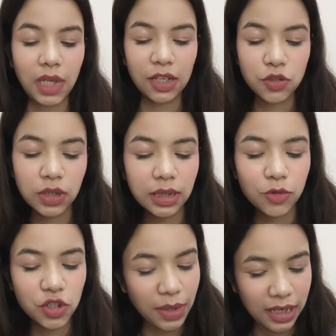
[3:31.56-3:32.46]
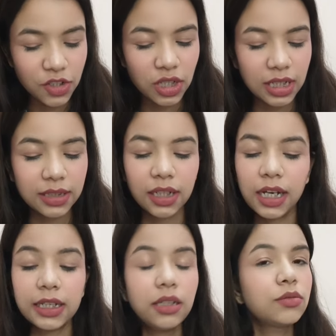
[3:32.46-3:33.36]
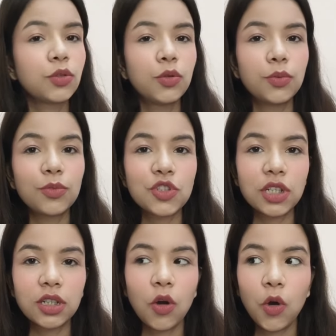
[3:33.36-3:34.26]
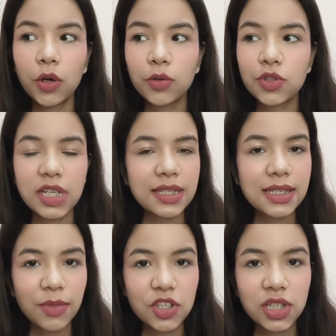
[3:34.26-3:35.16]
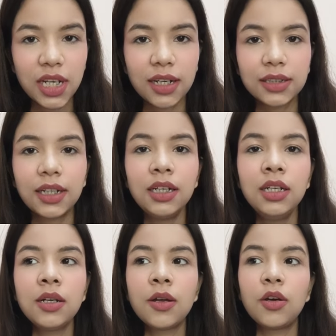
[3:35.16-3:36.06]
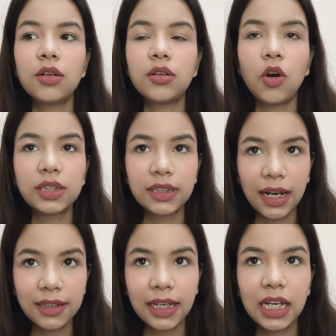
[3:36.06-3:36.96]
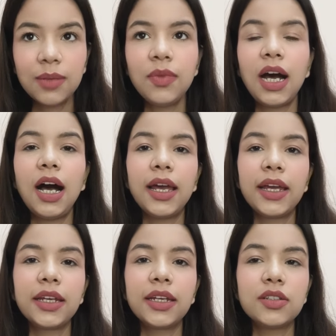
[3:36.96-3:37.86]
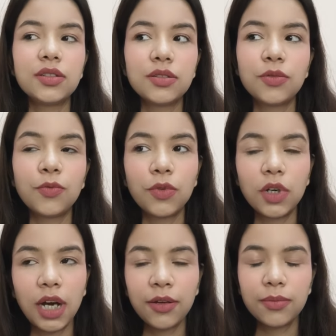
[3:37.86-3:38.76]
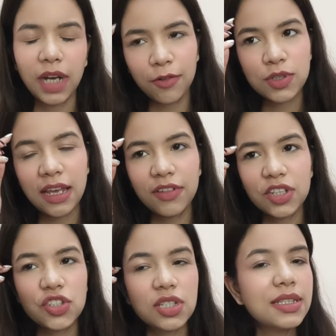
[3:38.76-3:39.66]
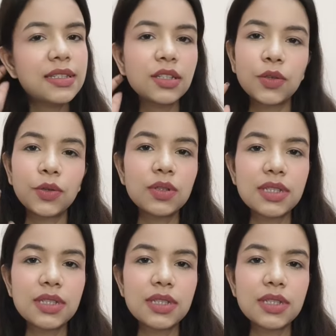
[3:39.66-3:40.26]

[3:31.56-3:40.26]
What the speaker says: Actually, I needed a palette, so I didn't understand anything. On that time, I was having just, you know,